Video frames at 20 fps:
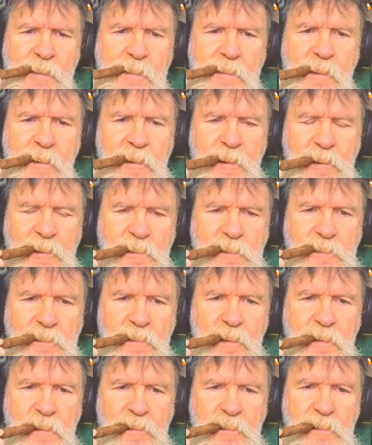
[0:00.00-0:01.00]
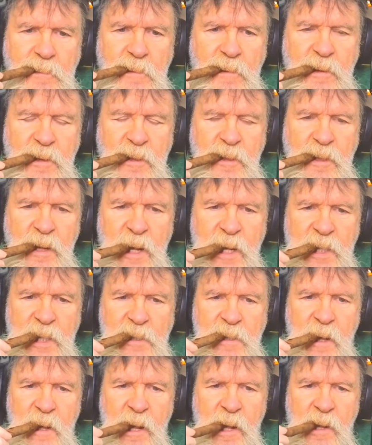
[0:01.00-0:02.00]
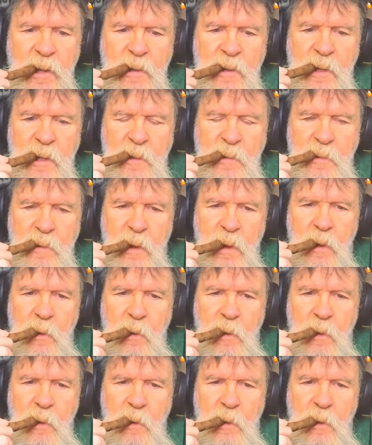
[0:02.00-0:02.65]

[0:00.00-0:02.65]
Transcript: The money wasn't worth it for them to go that route, so to speak.